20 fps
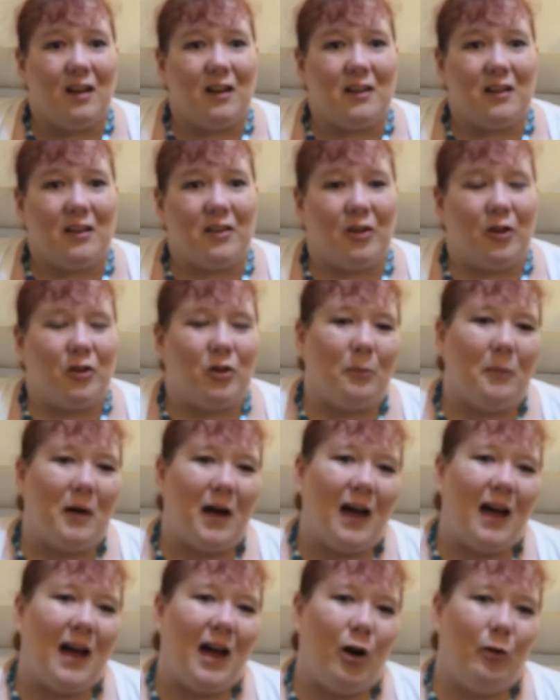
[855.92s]
you know no
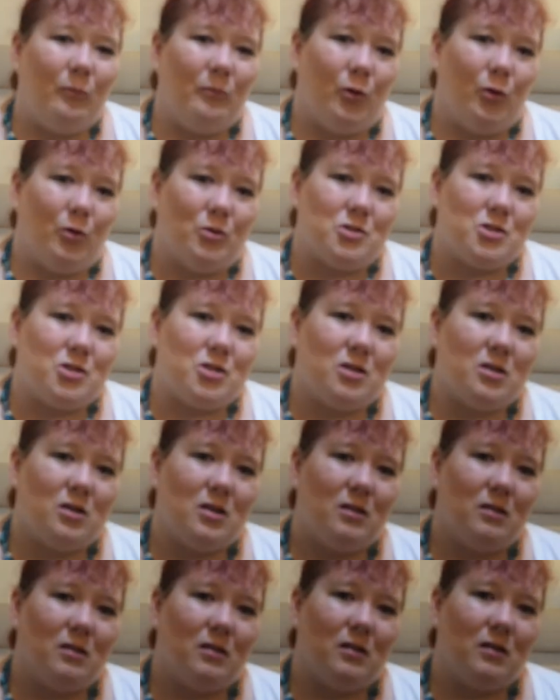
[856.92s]
matter how much
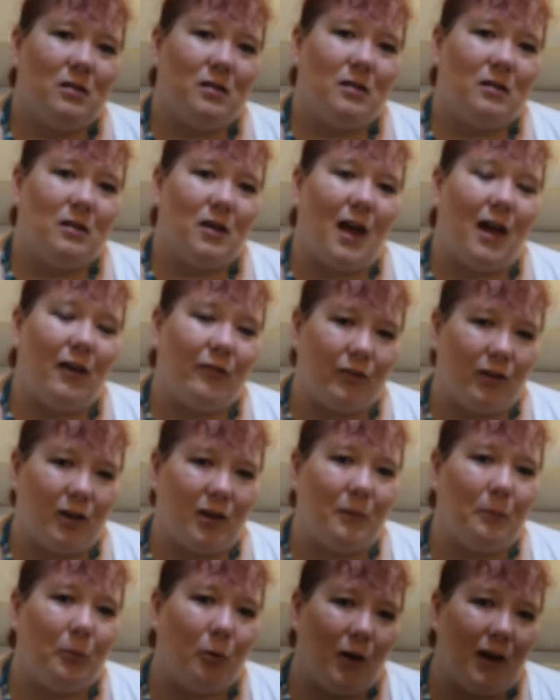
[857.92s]
effort
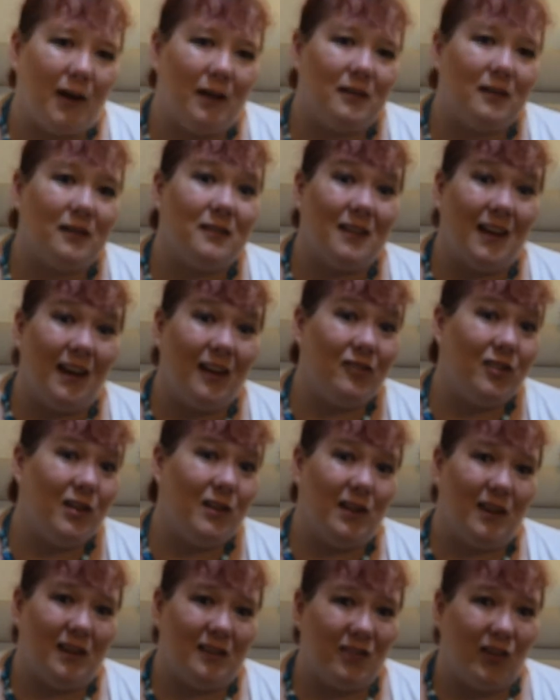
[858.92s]
you put into
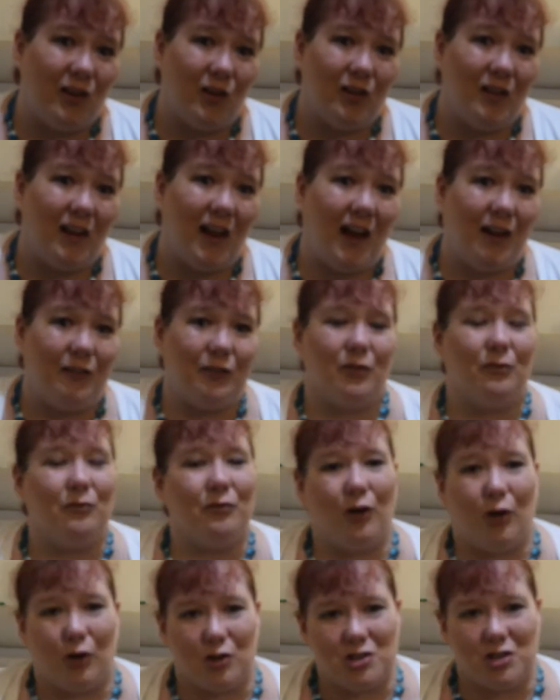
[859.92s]
saving these little lives
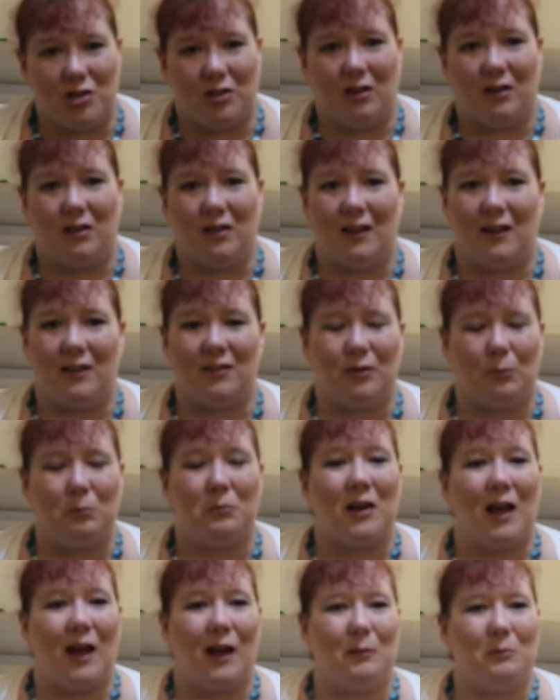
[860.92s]
unfortunately
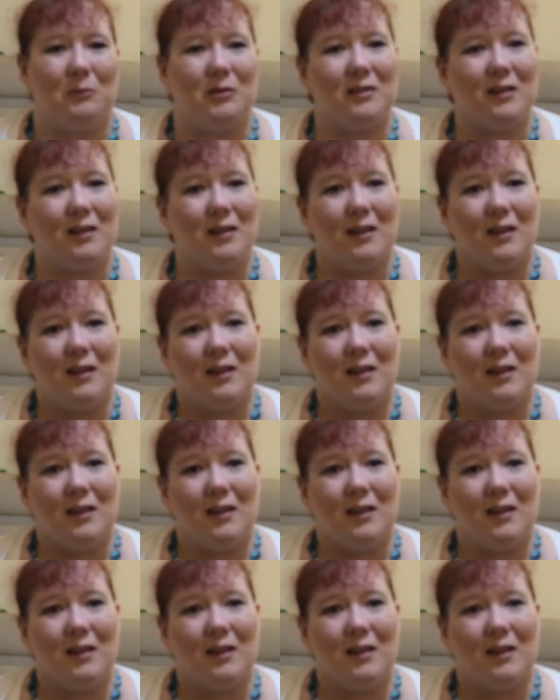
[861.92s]
sometimes